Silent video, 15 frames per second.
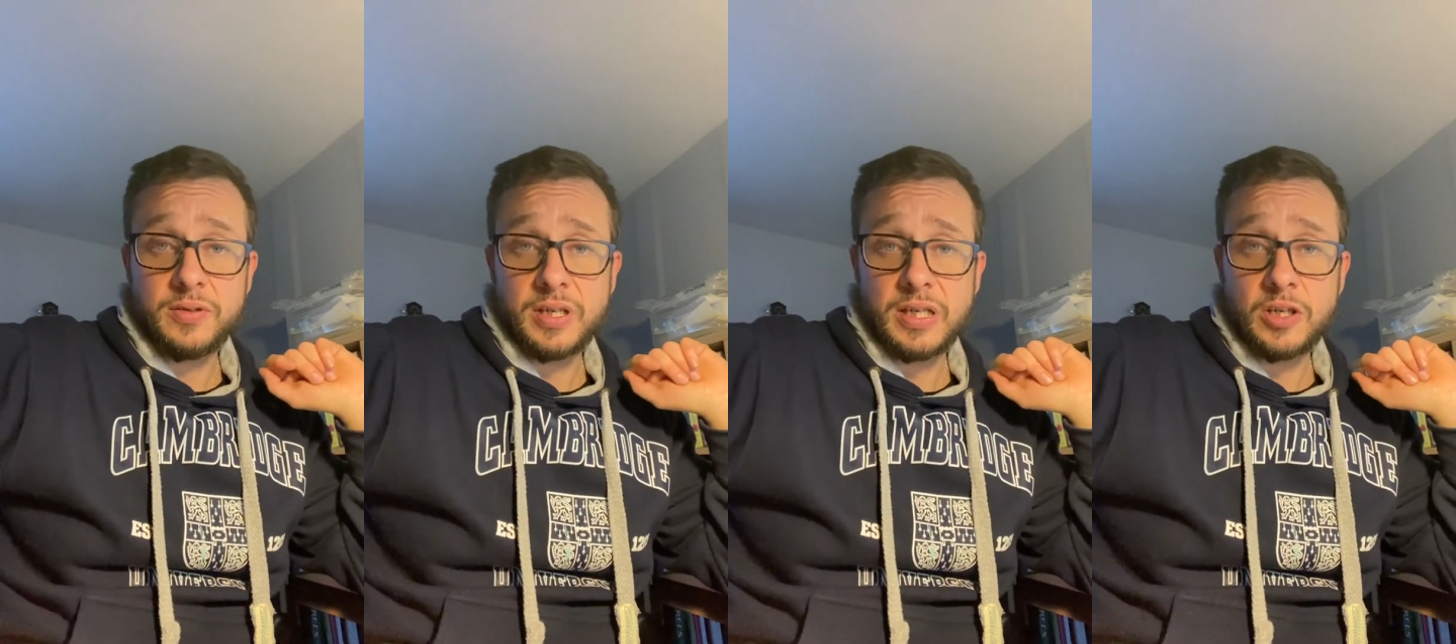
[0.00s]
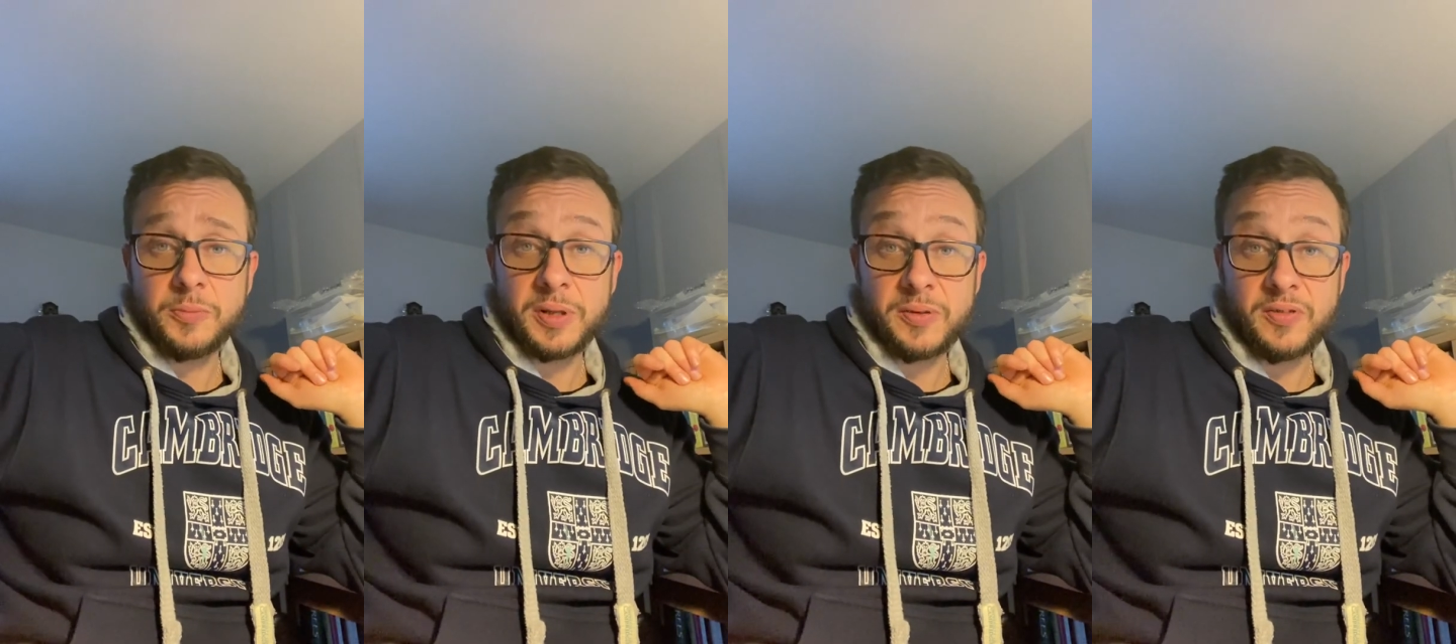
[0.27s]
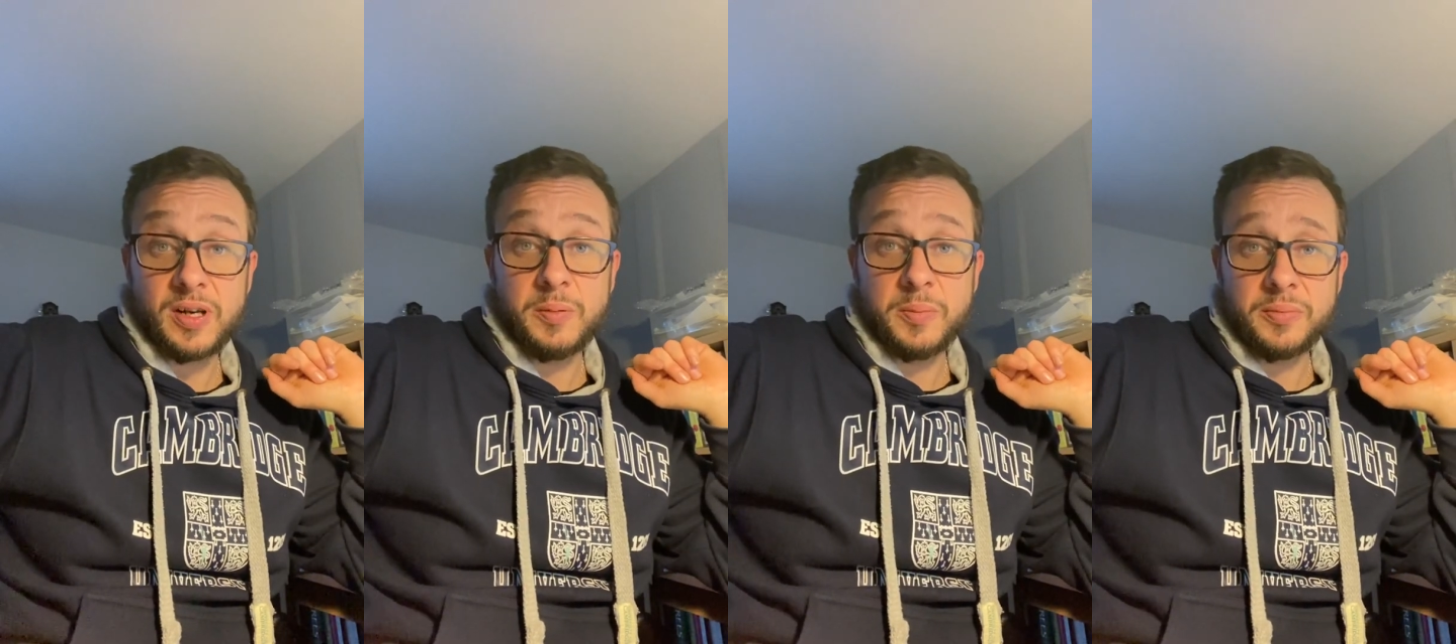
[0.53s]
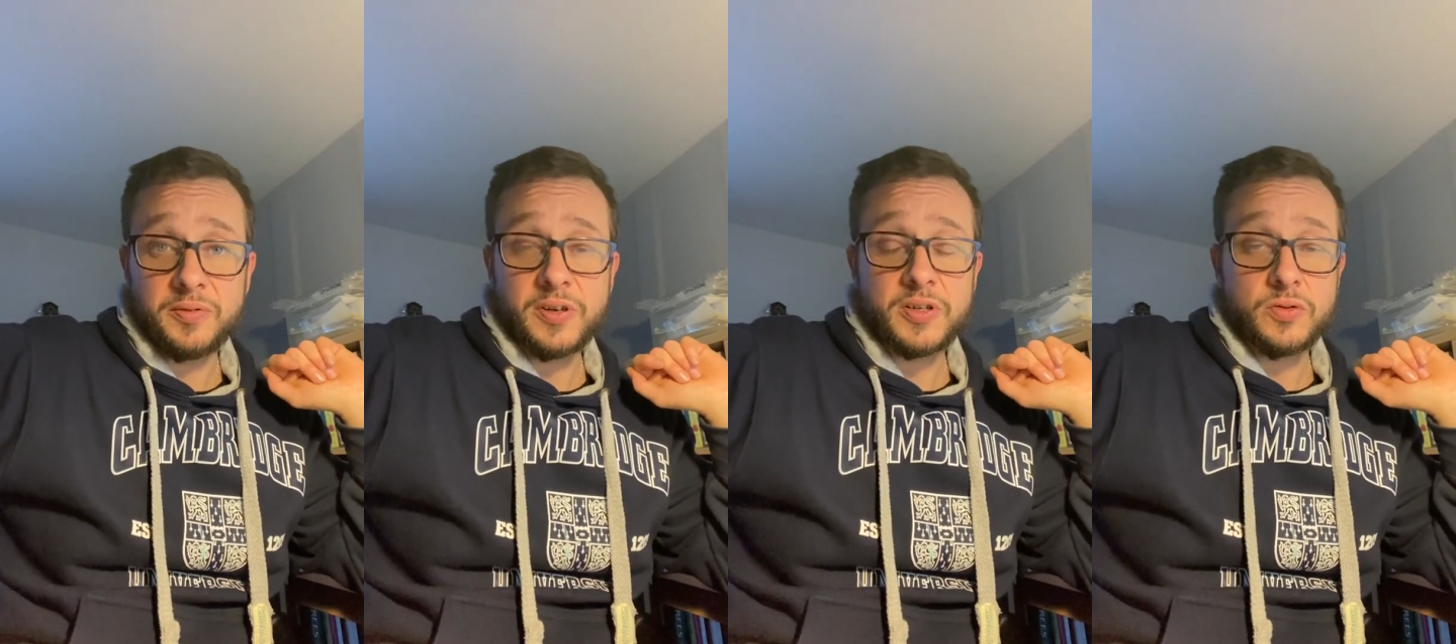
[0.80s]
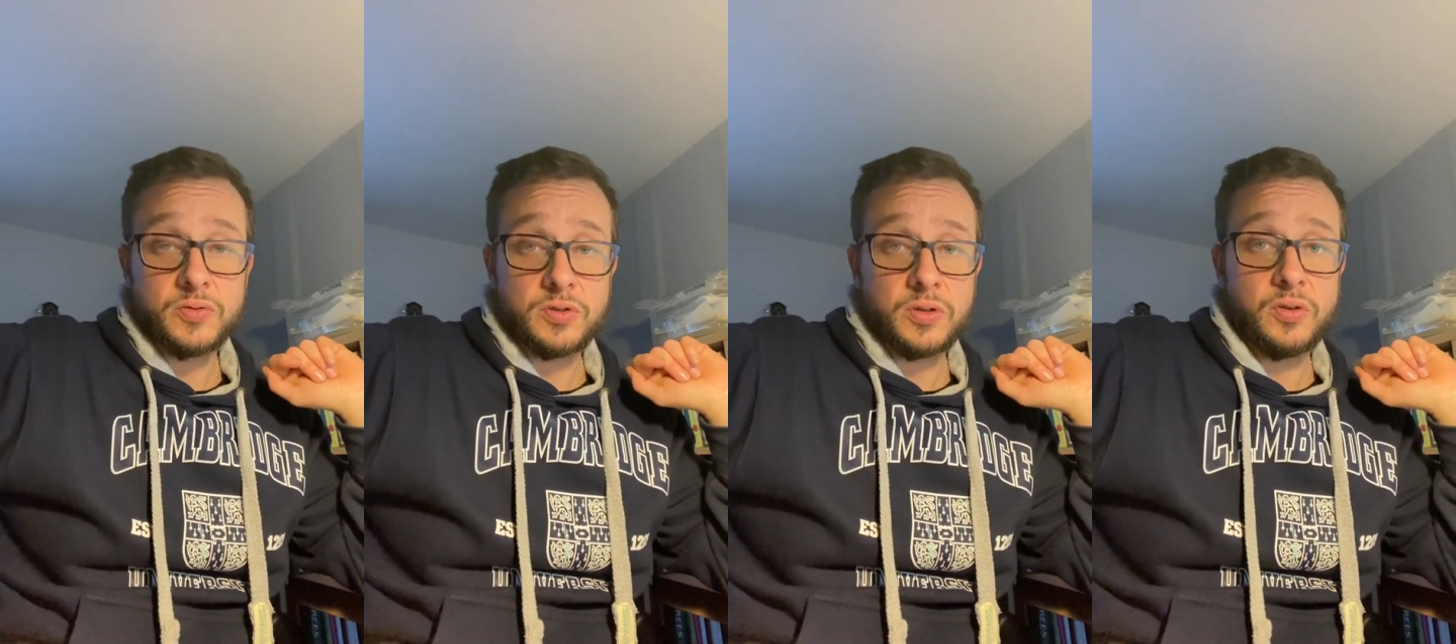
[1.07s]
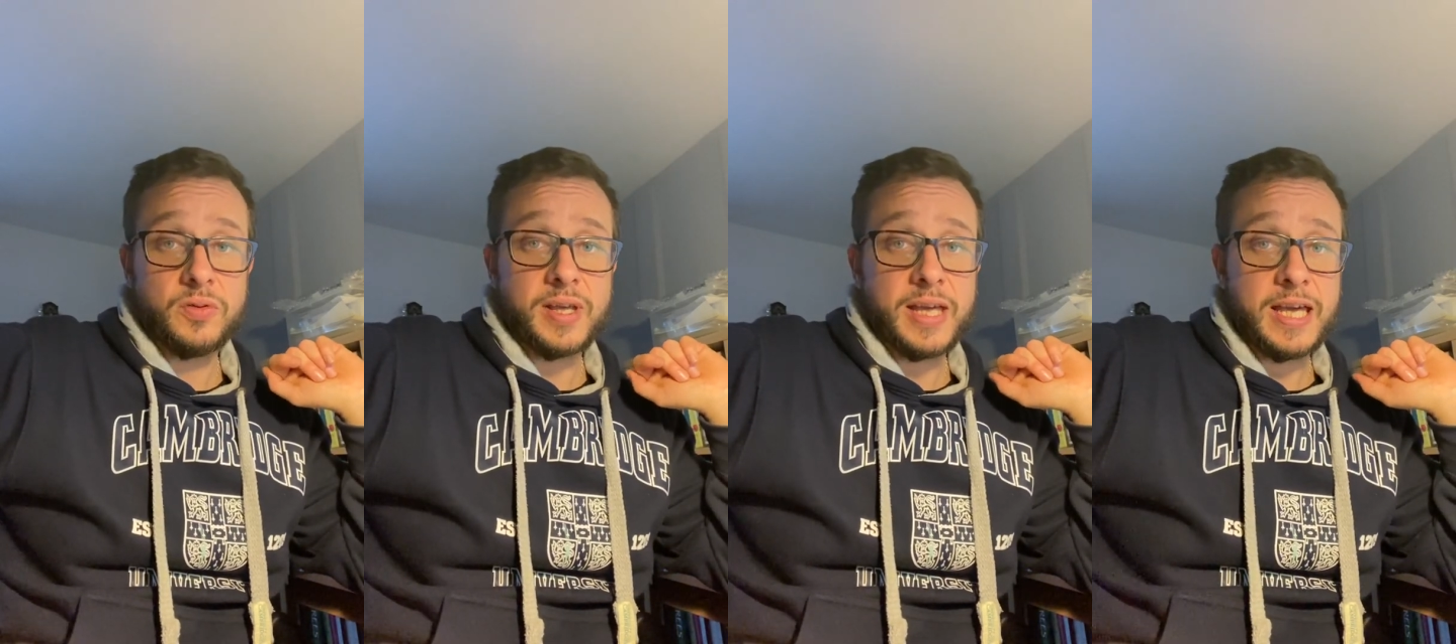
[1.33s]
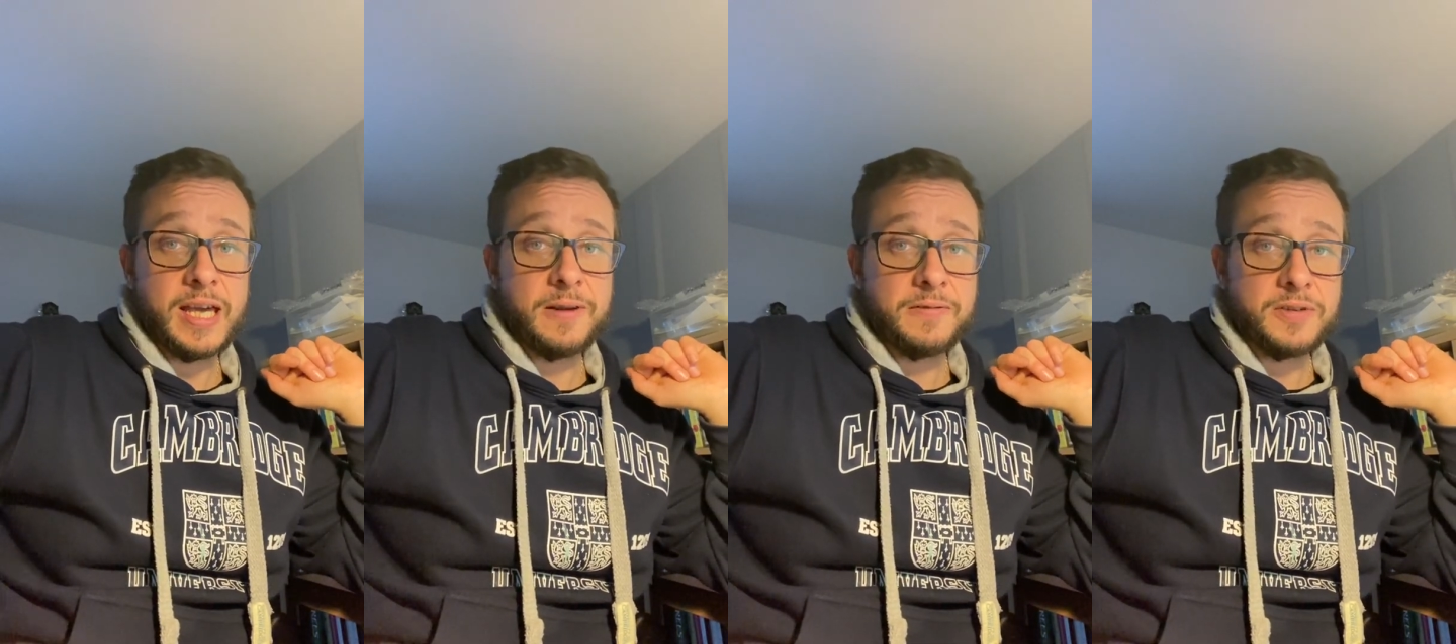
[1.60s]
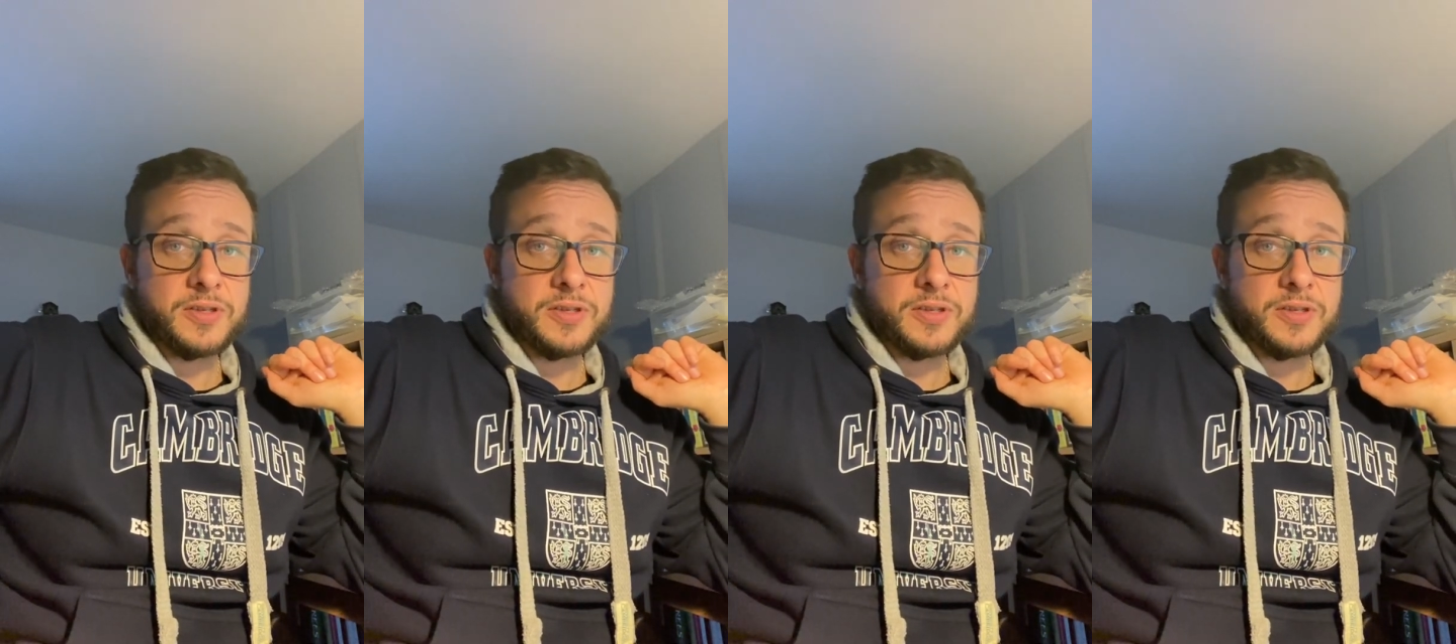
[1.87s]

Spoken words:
economic development professionals along that area,